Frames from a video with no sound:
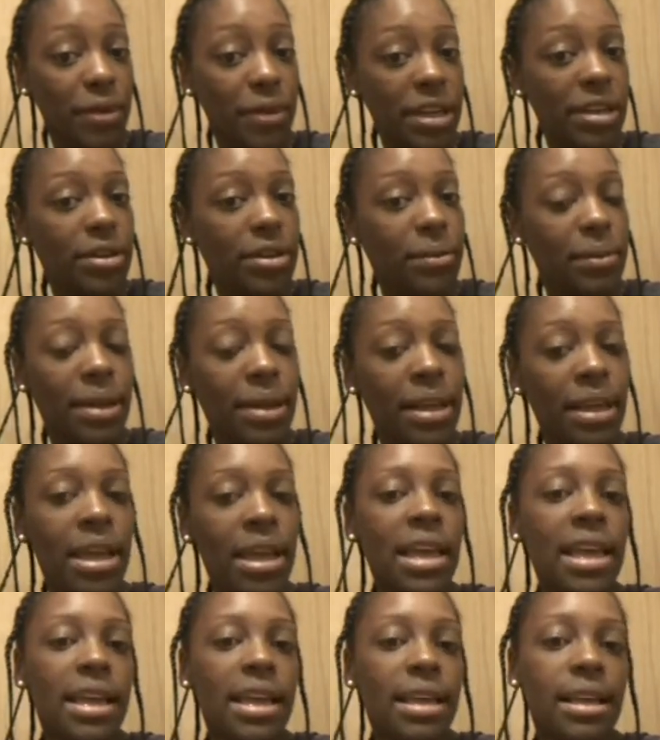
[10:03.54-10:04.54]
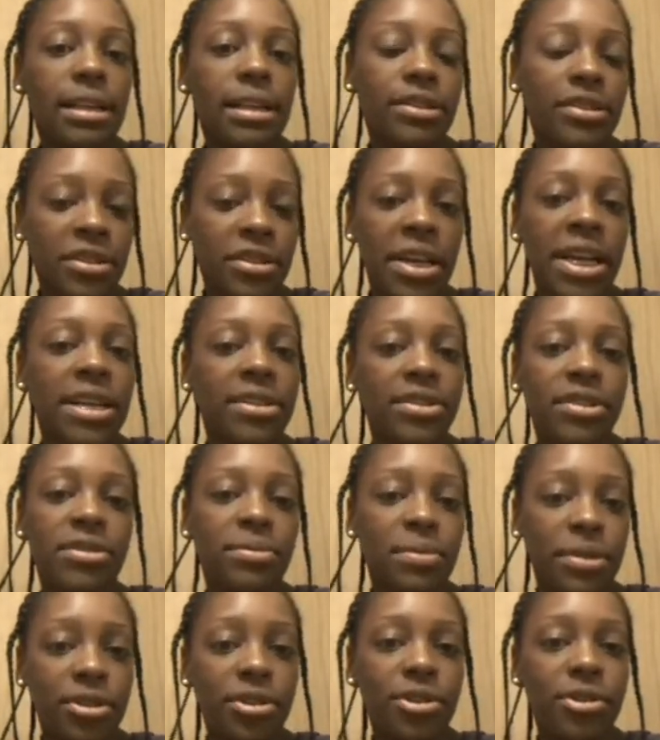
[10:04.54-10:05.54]
redoing is your edges,
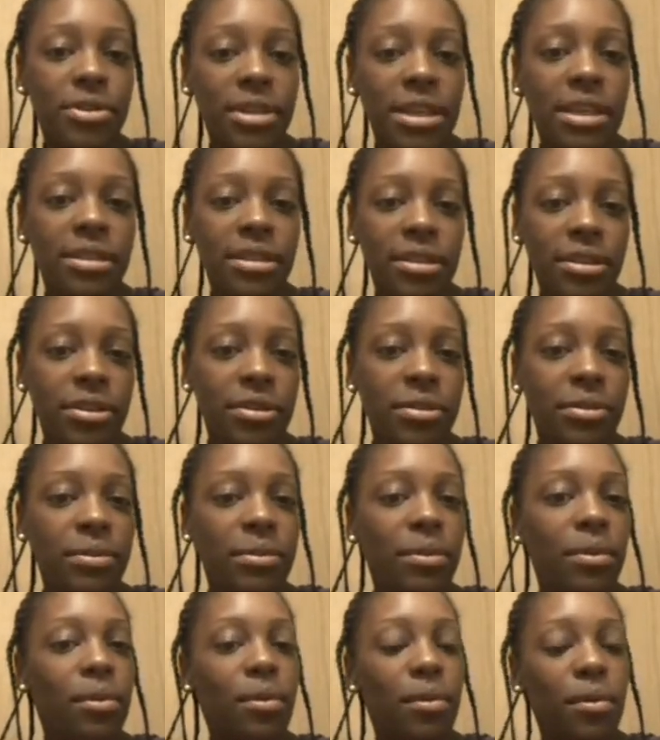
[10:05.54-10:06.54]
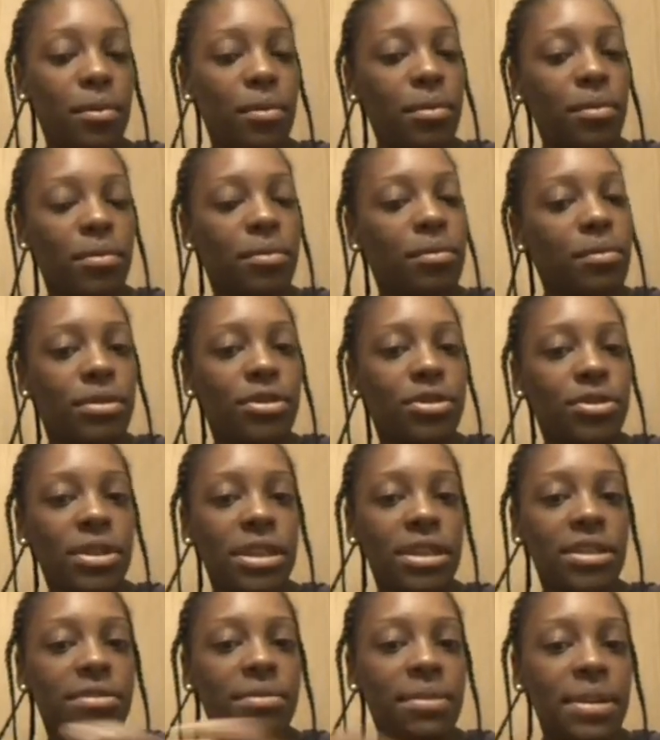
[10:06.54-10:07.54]
what you need to
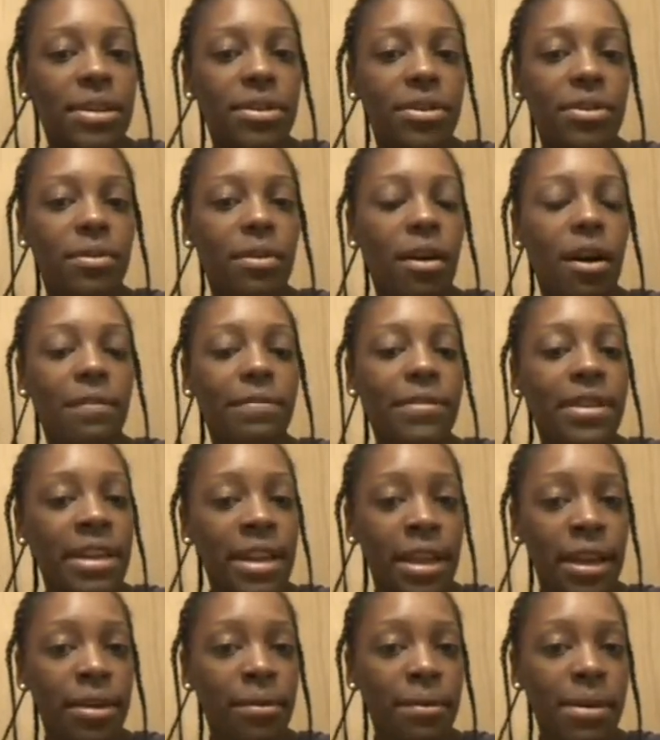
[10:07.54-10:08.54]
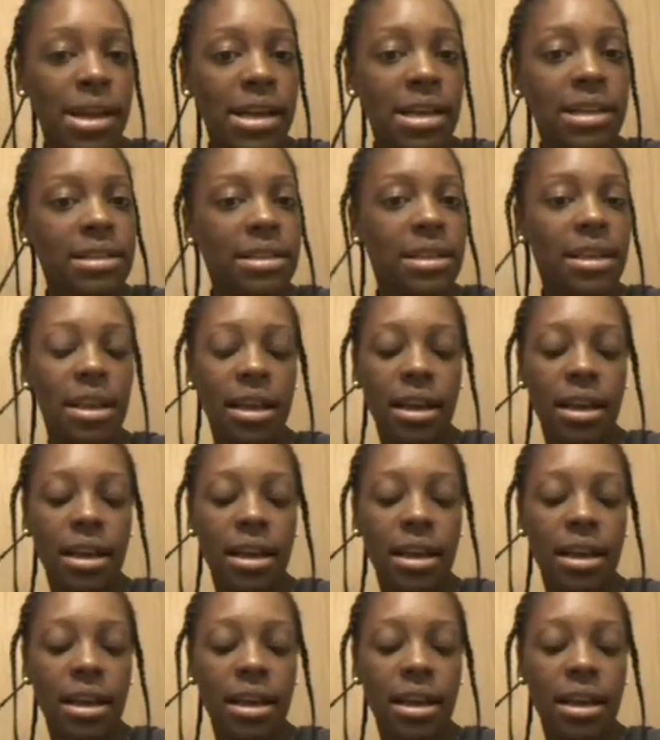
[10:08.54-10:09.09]
redo often anyways.